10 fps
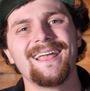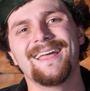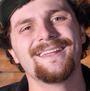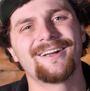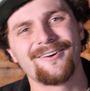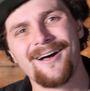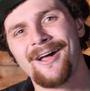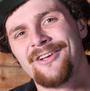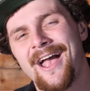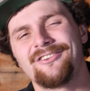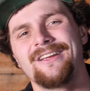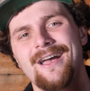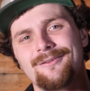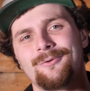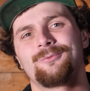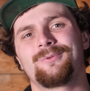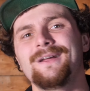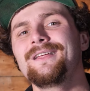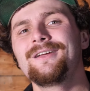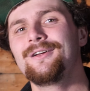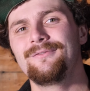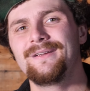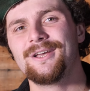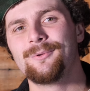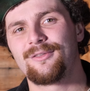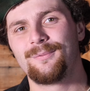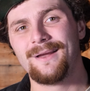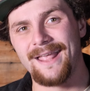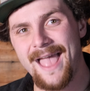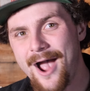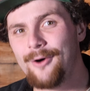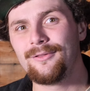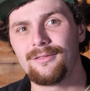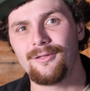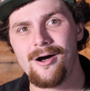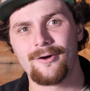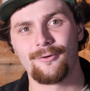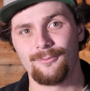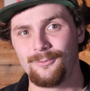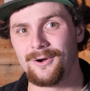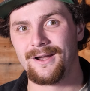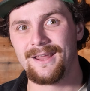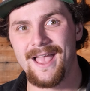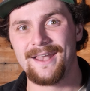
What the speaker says: in the garage actually has a really good video explaining how these lockers work,